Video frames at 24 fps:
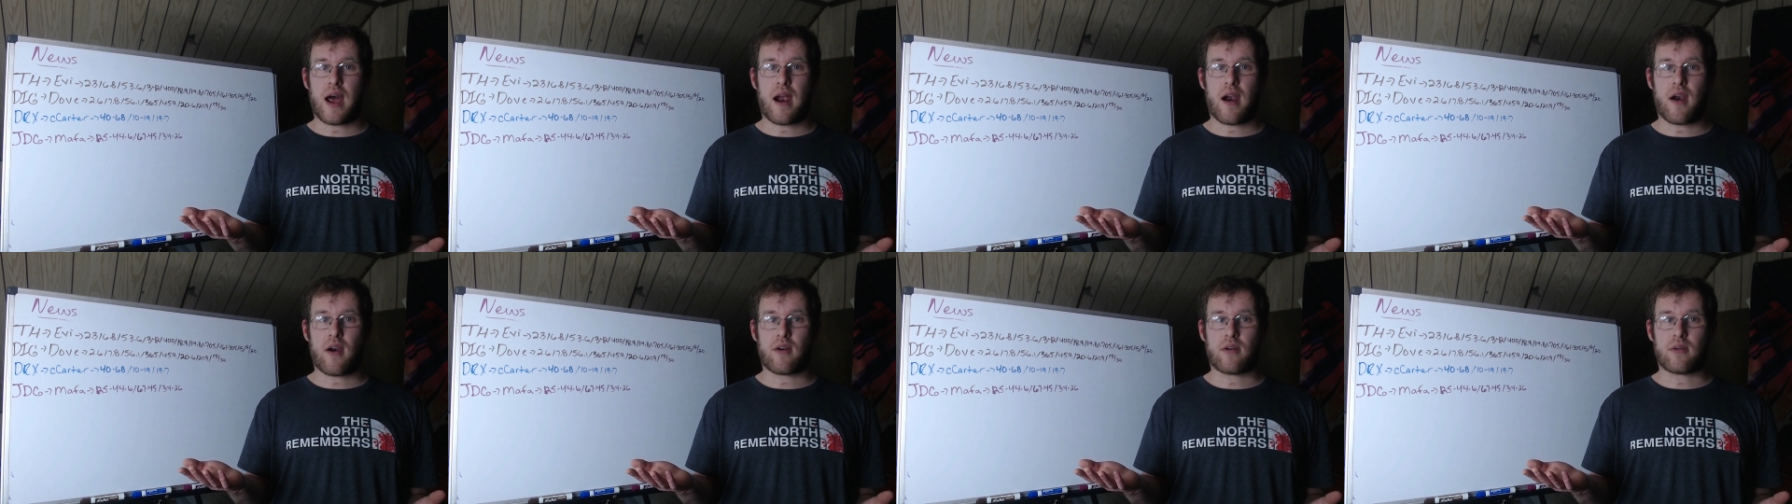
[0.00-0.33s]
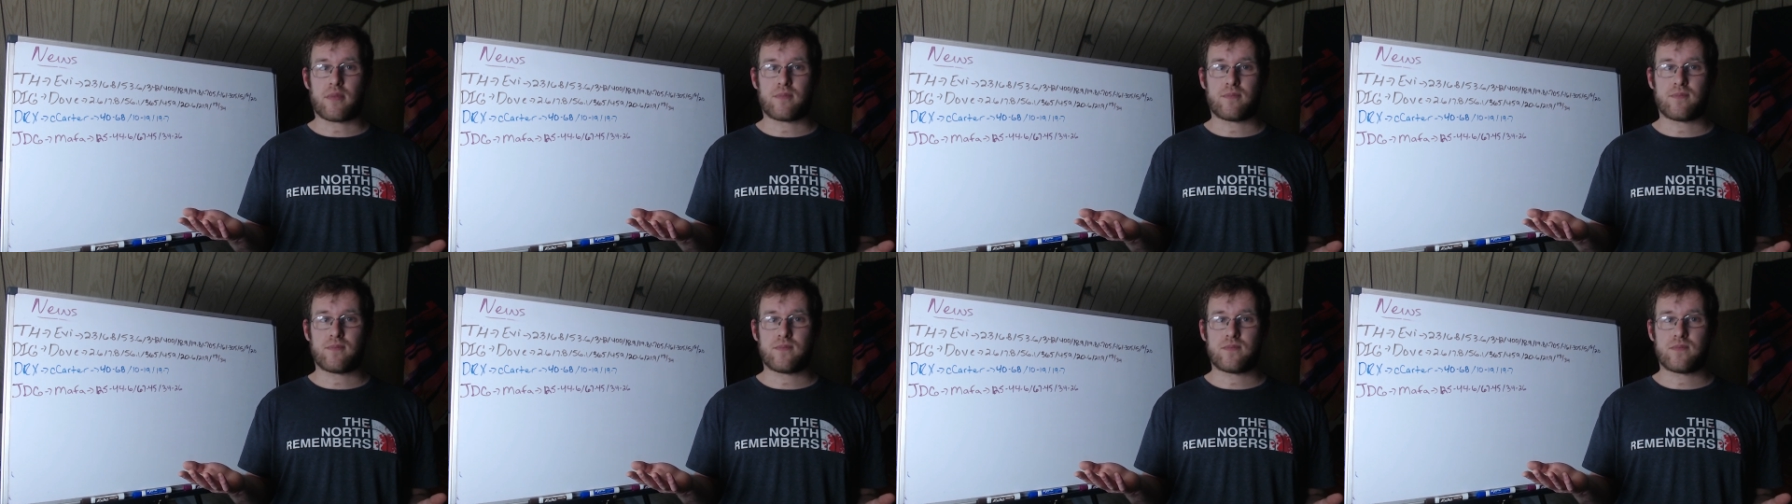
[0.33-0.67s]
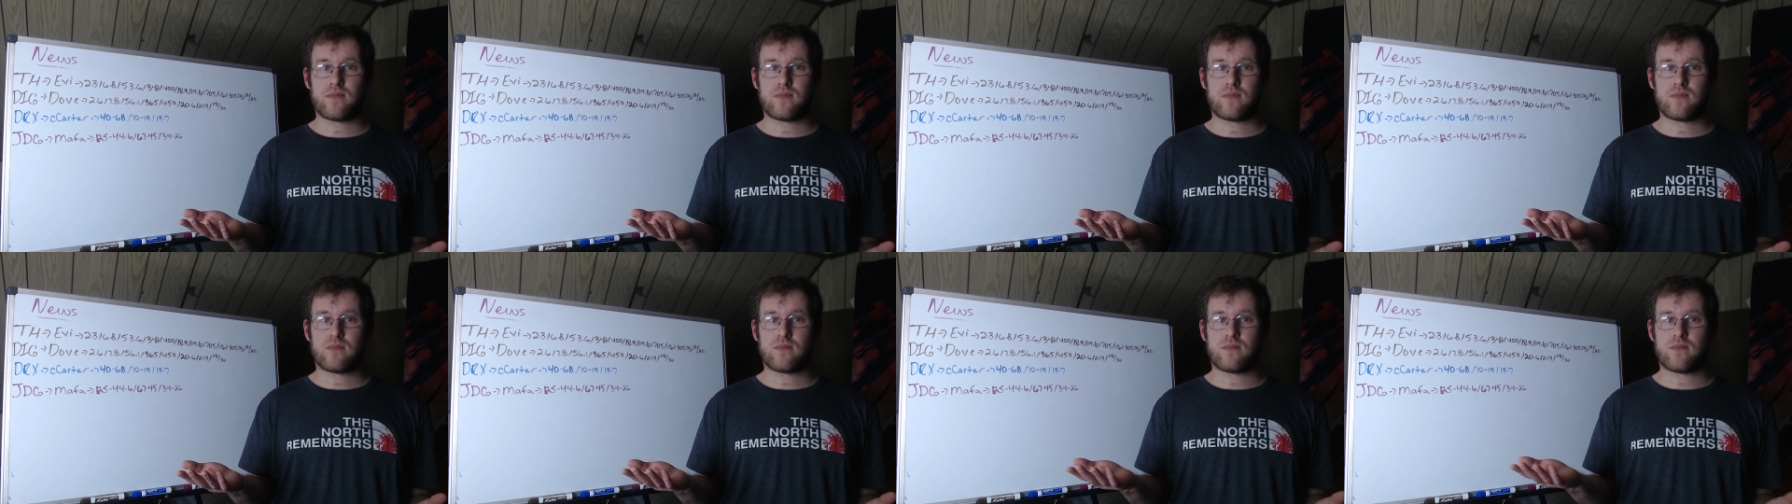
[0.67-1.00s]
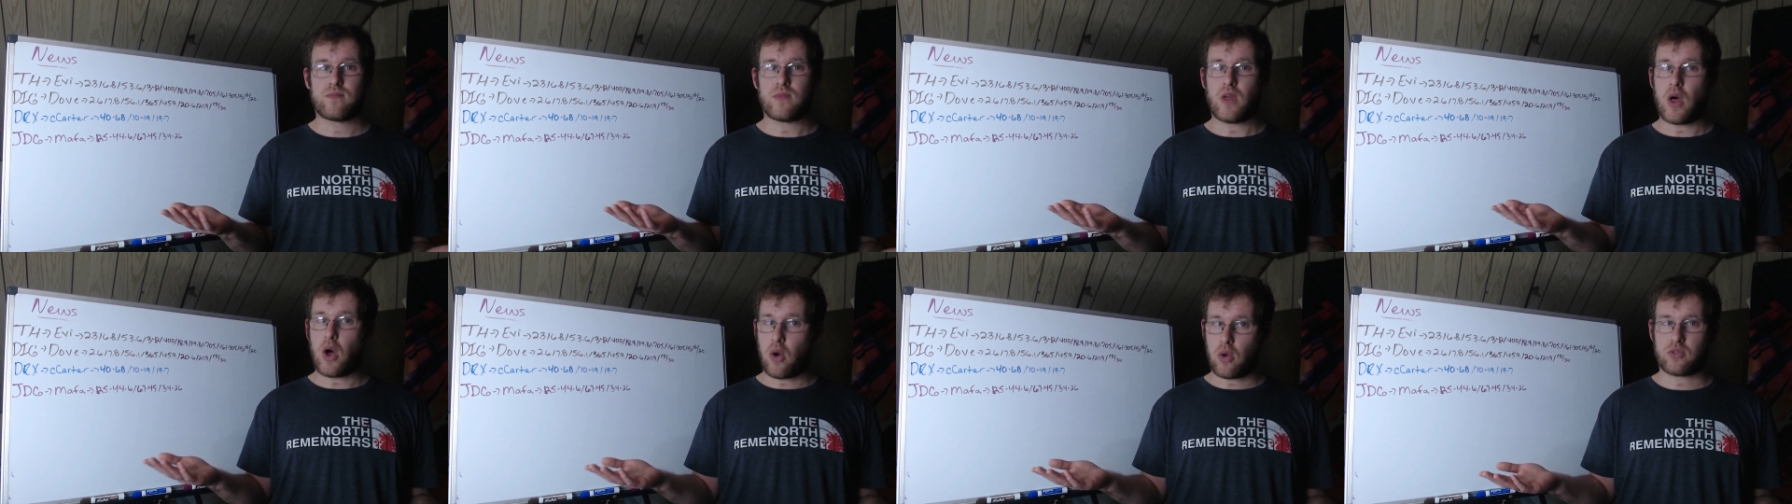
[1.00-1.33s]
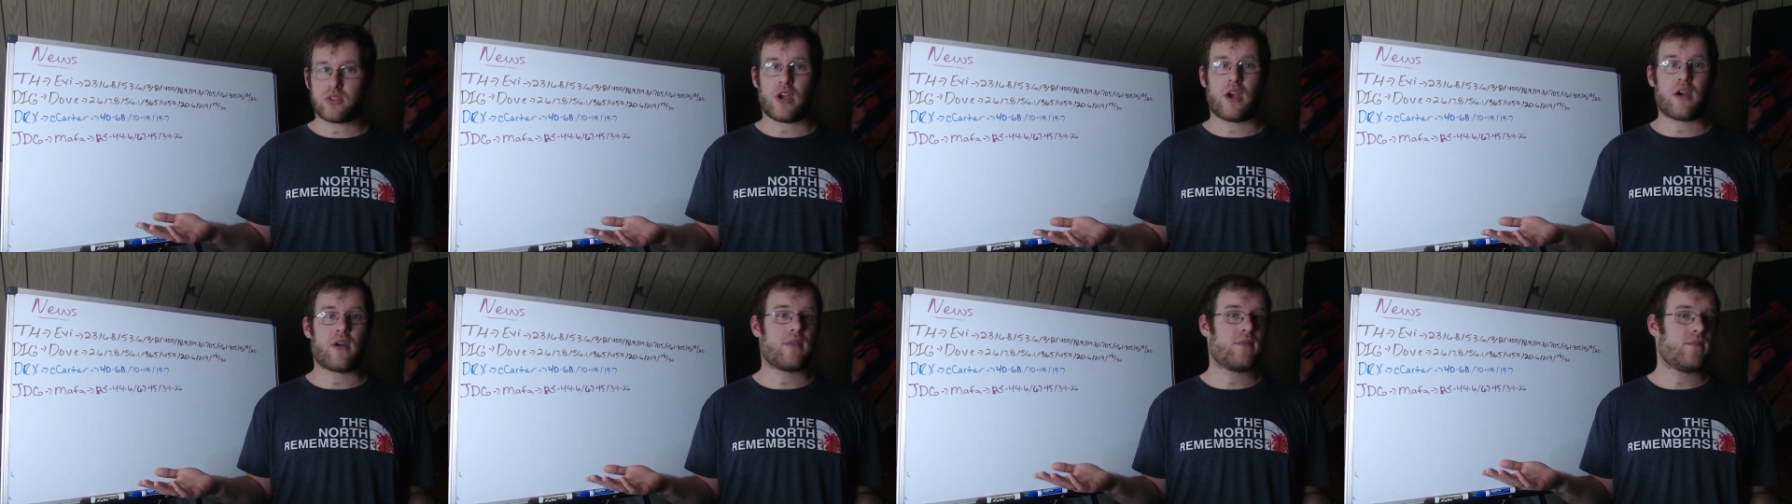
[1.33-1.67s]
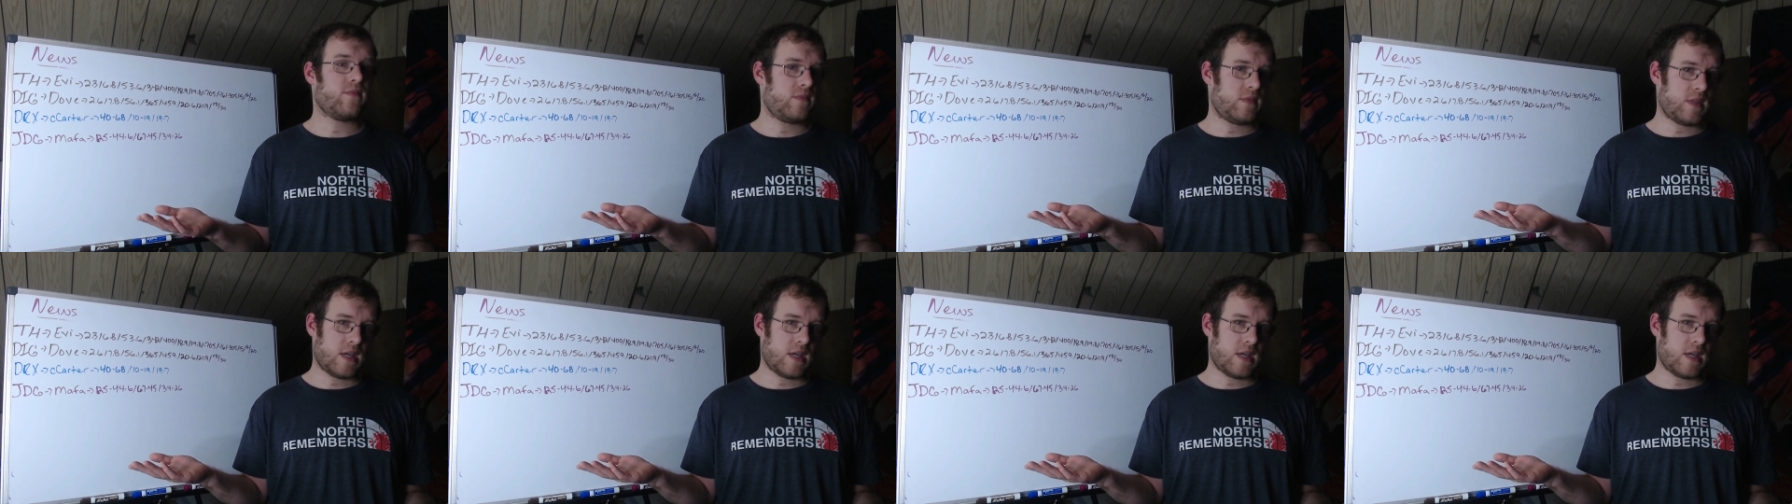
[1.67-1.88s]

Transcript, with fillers: are older.